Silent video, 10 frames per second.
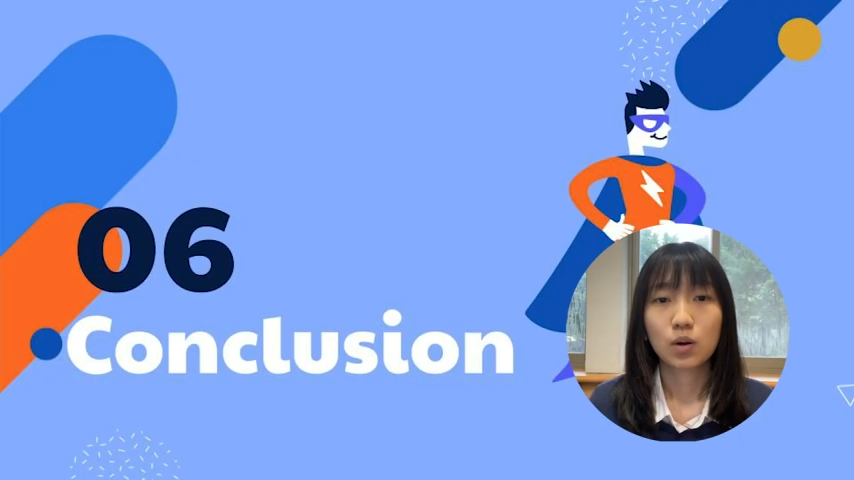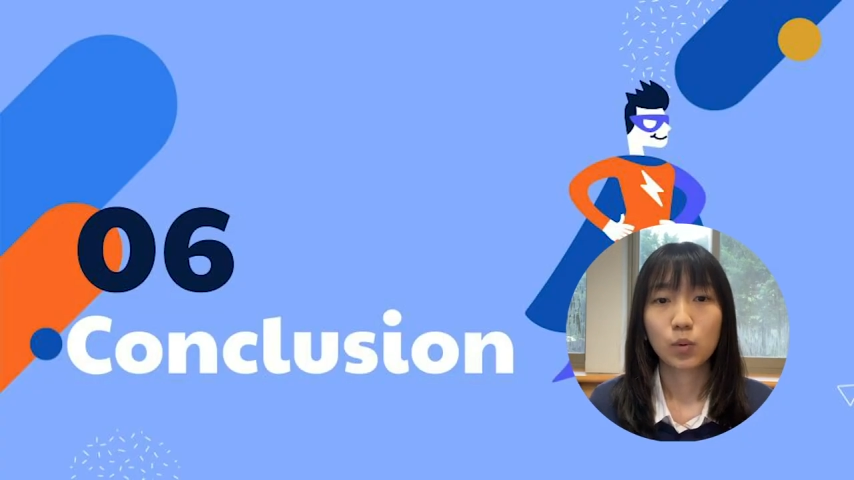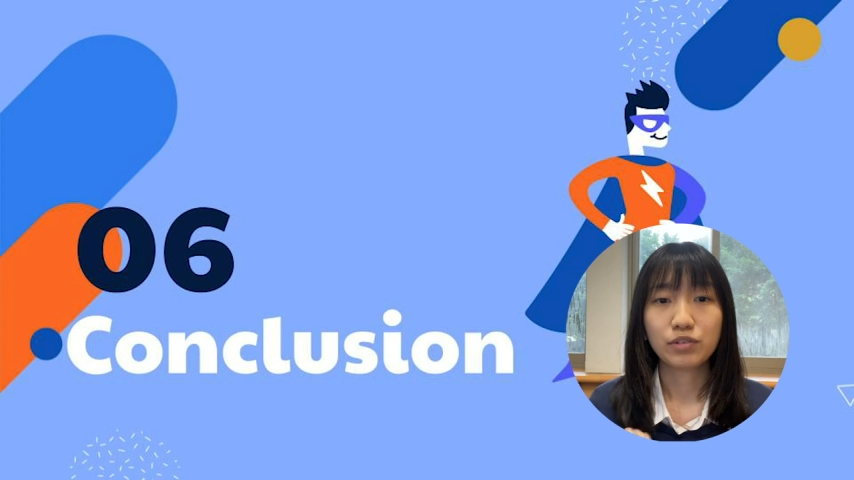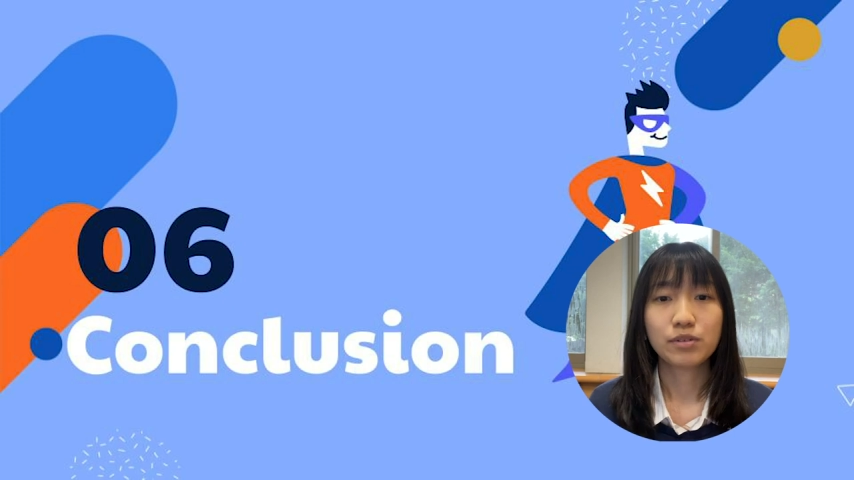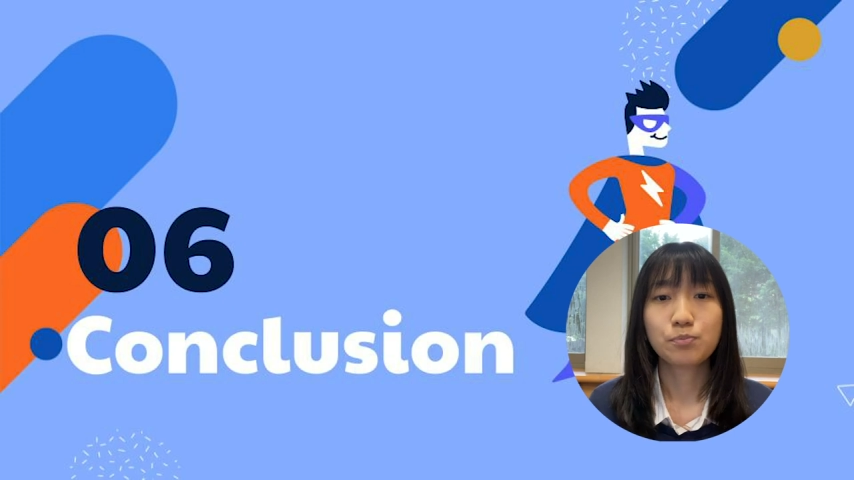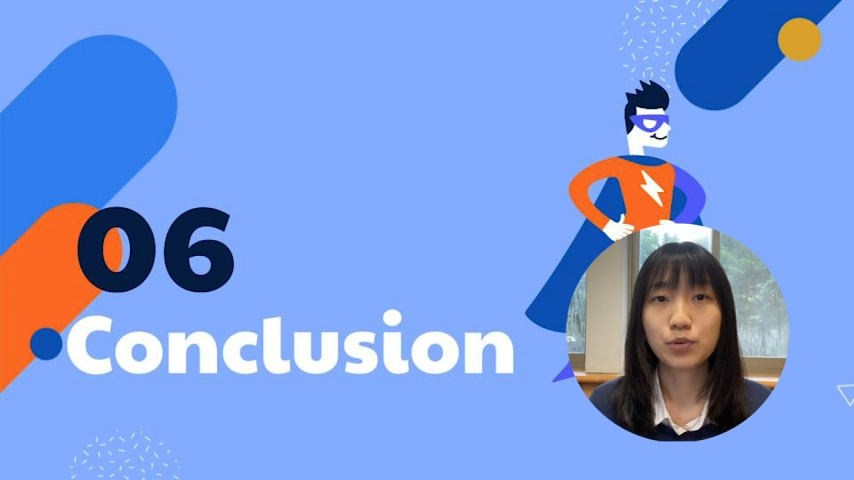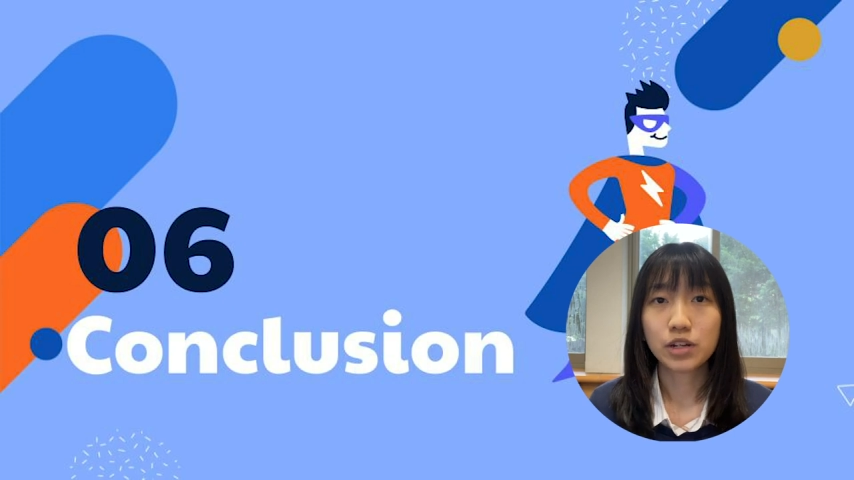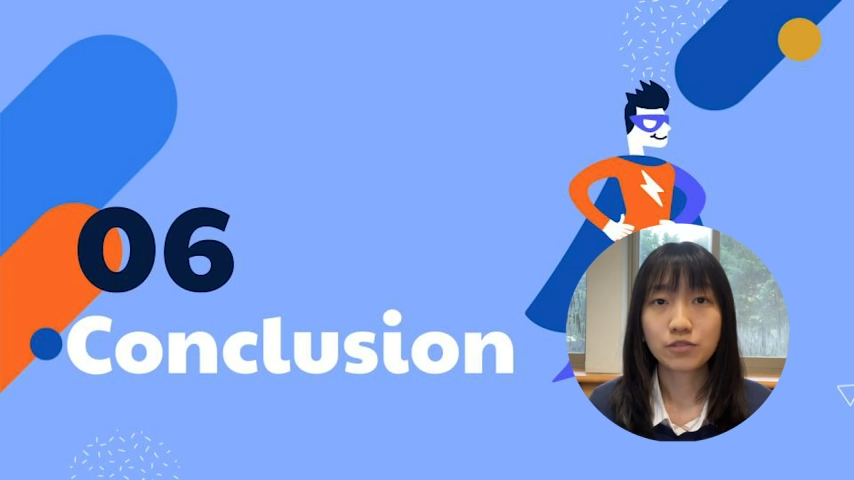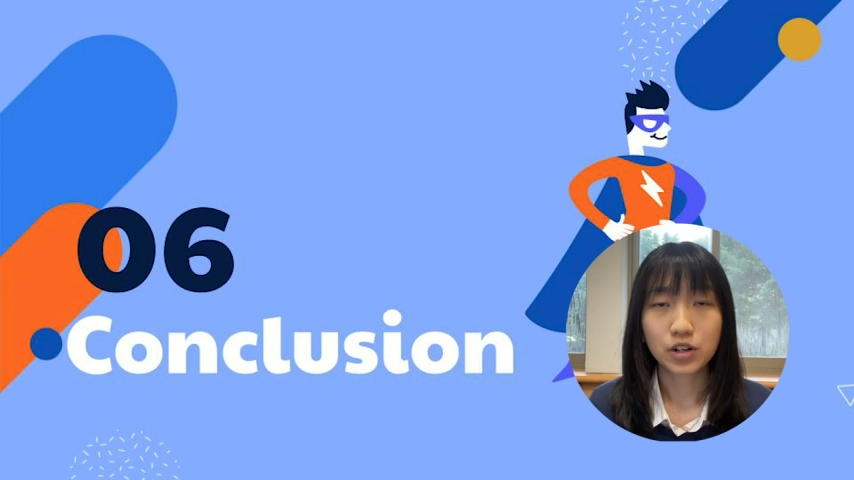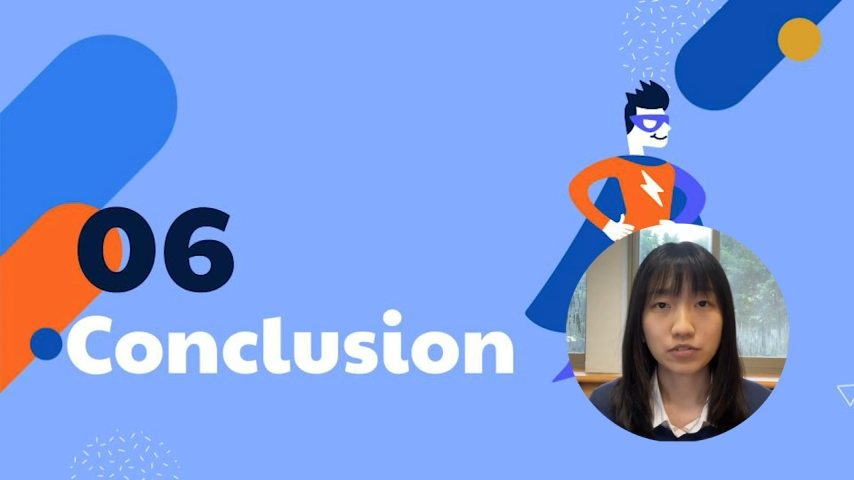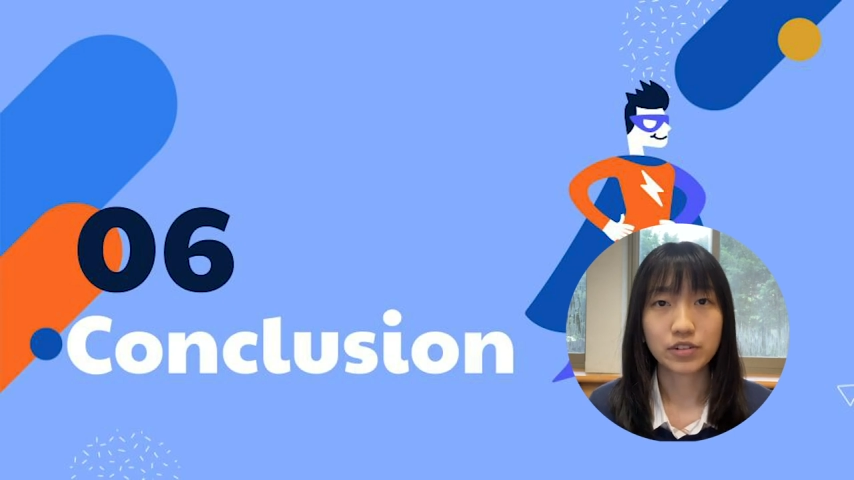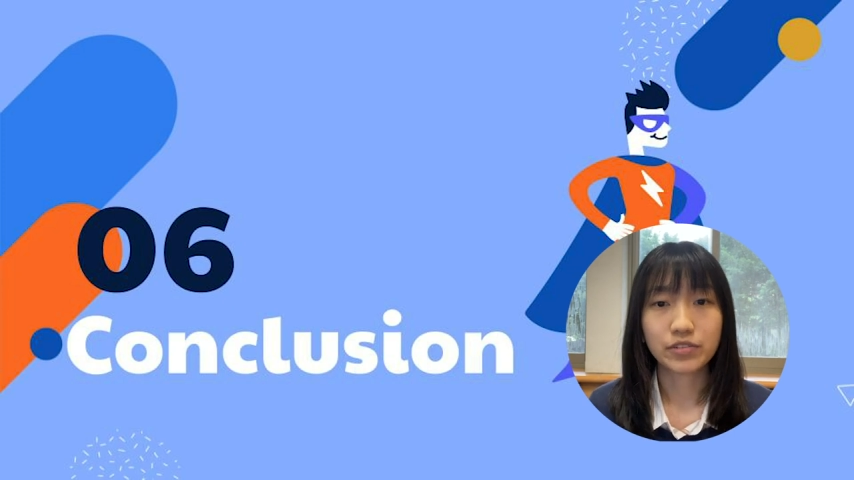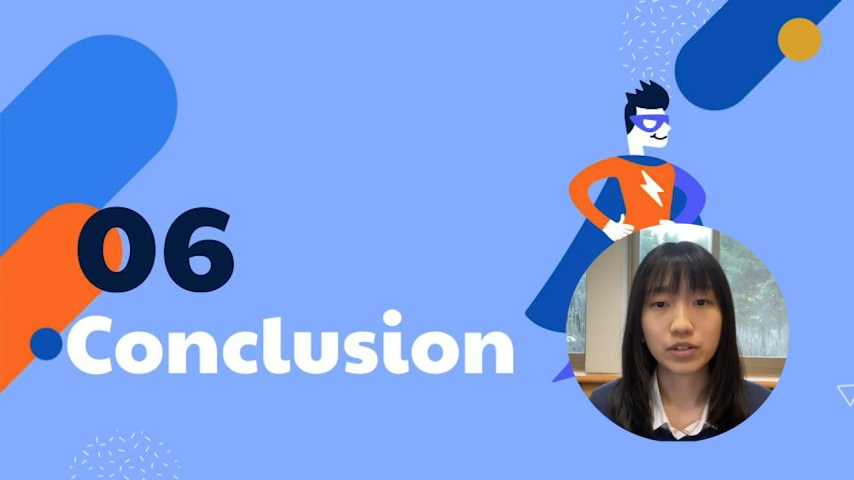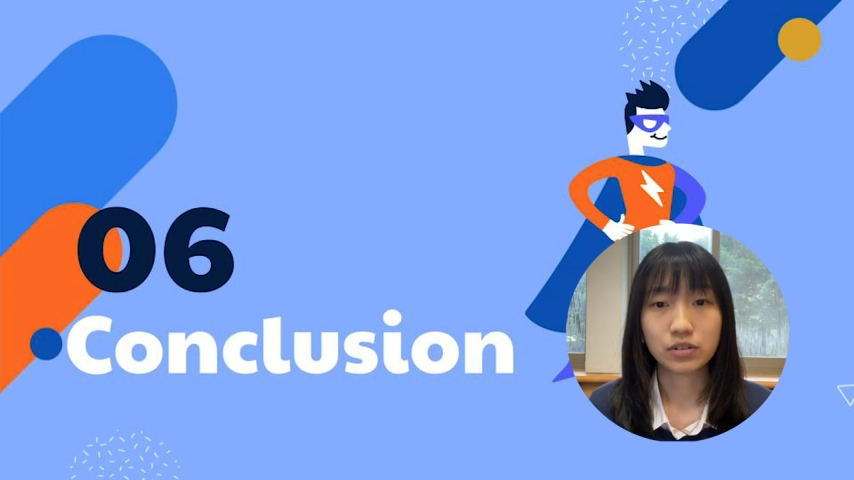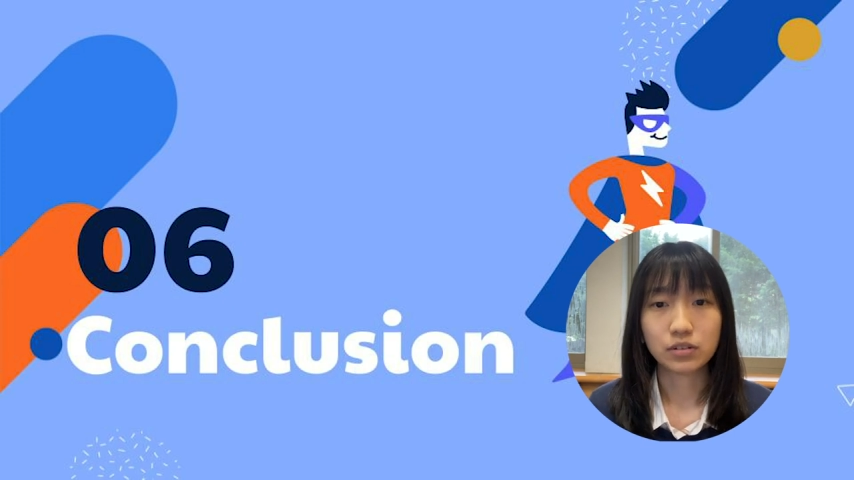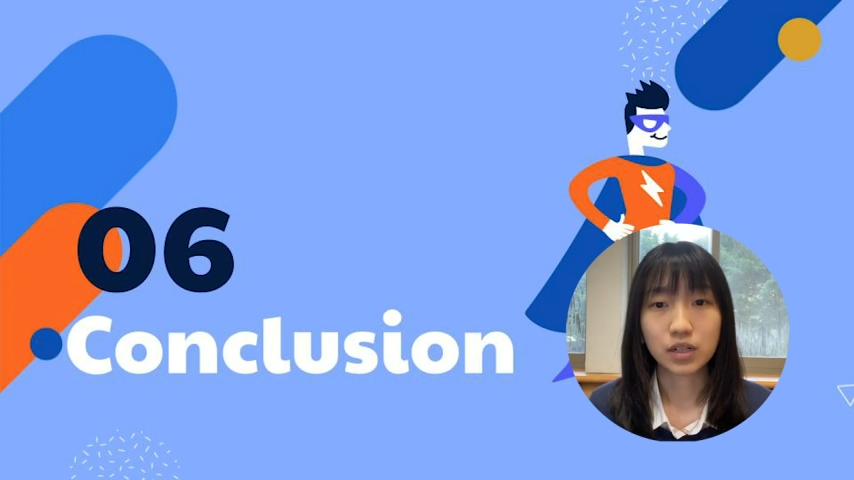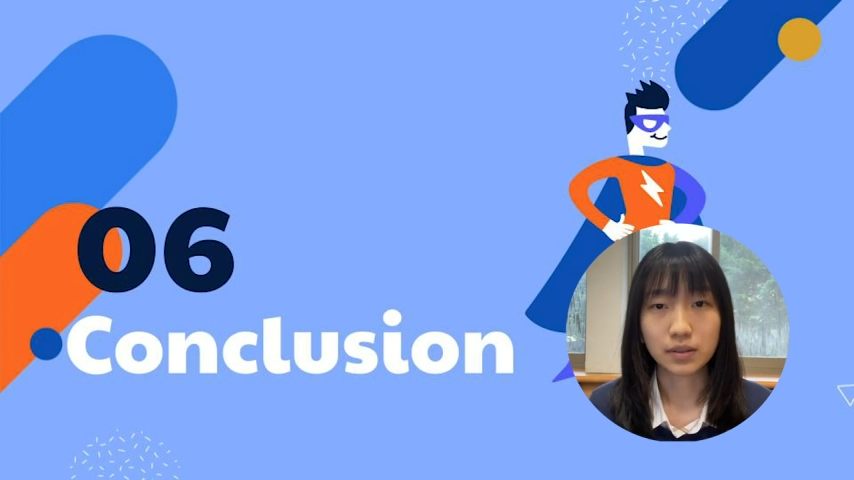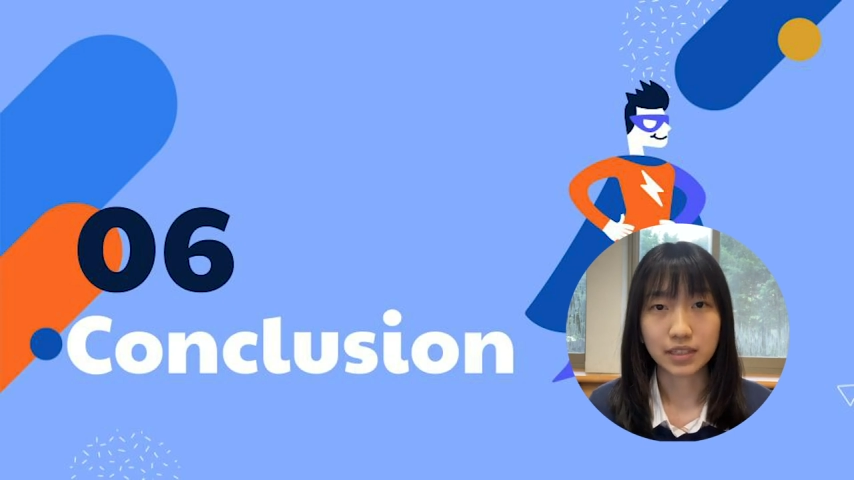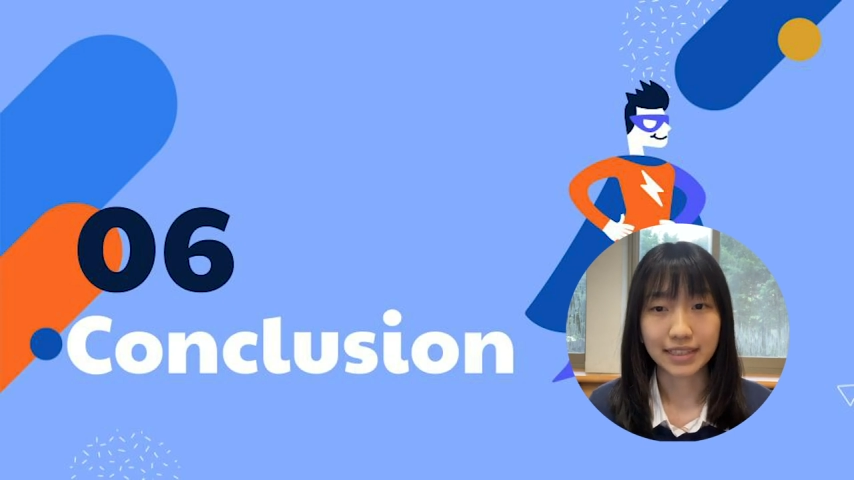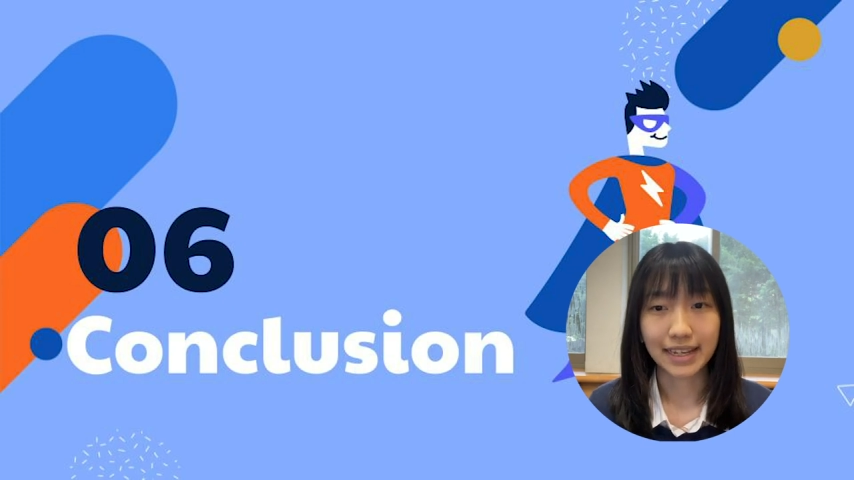With a brief
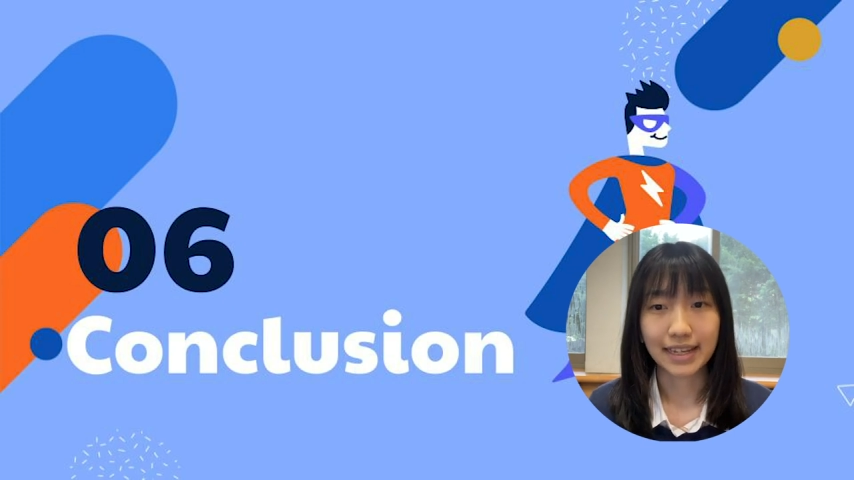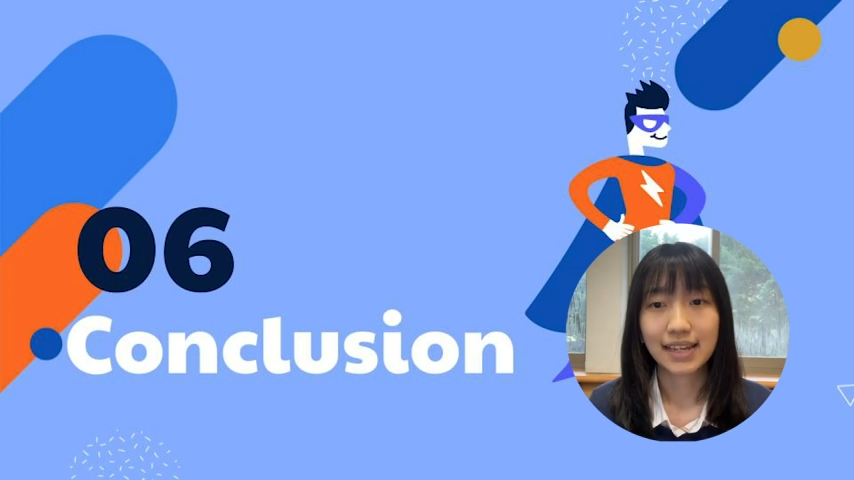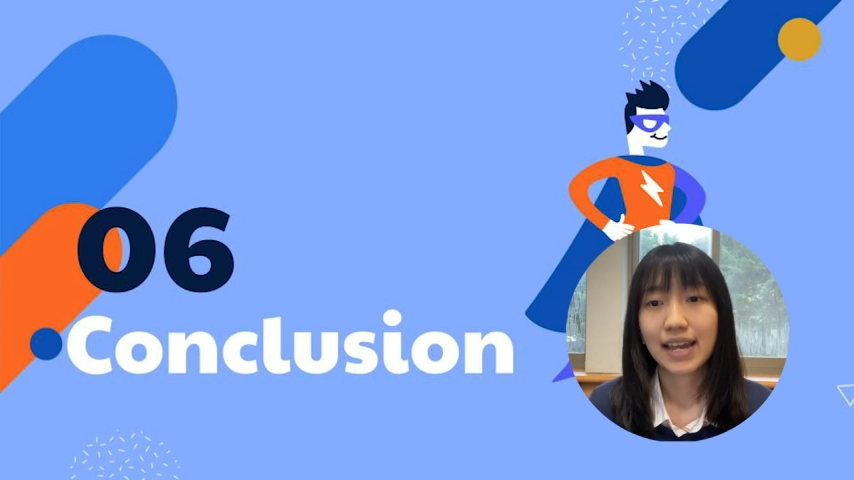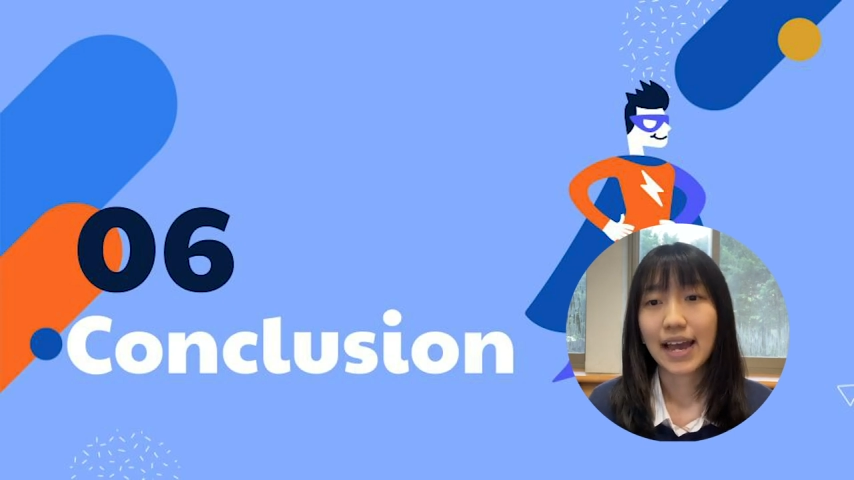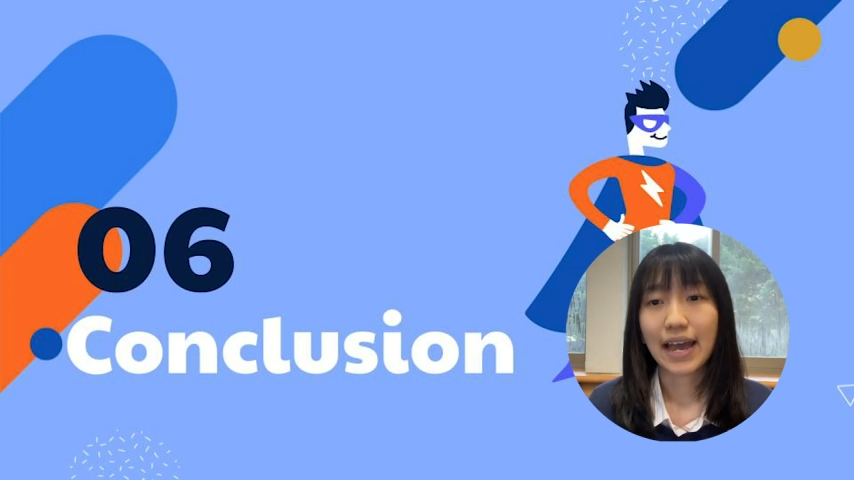overview today,